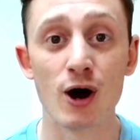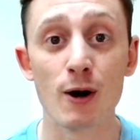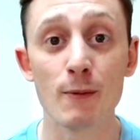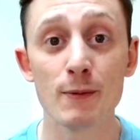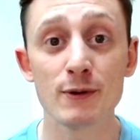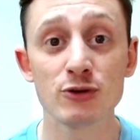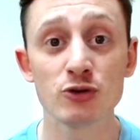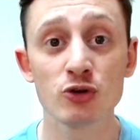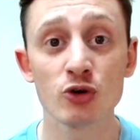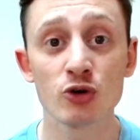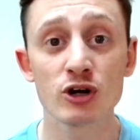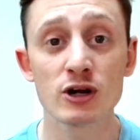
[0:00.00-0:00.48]
I'll
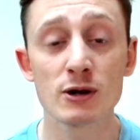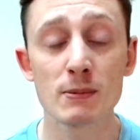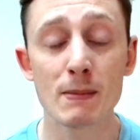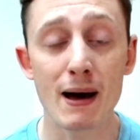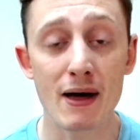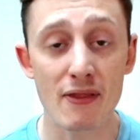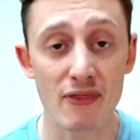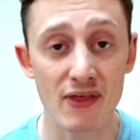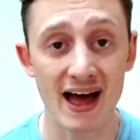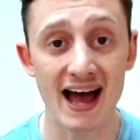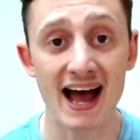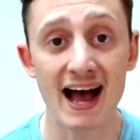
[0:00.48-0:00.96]
be talking
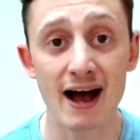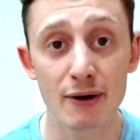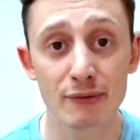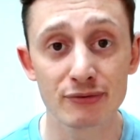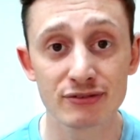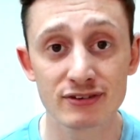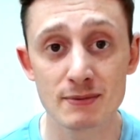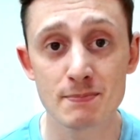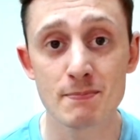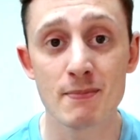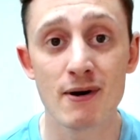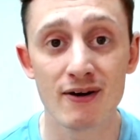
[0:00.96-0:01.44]
about the
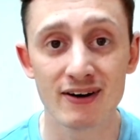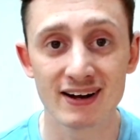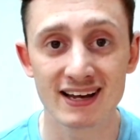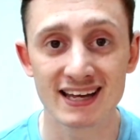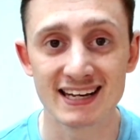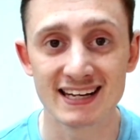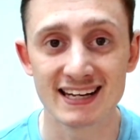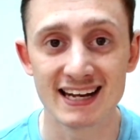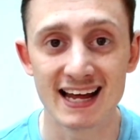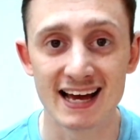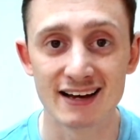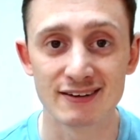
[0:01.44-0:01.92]
housing
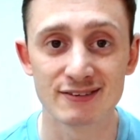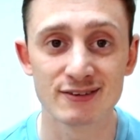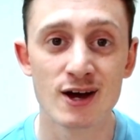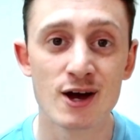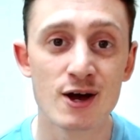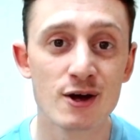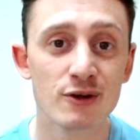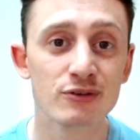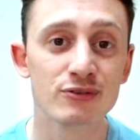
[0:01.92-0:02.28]
market next,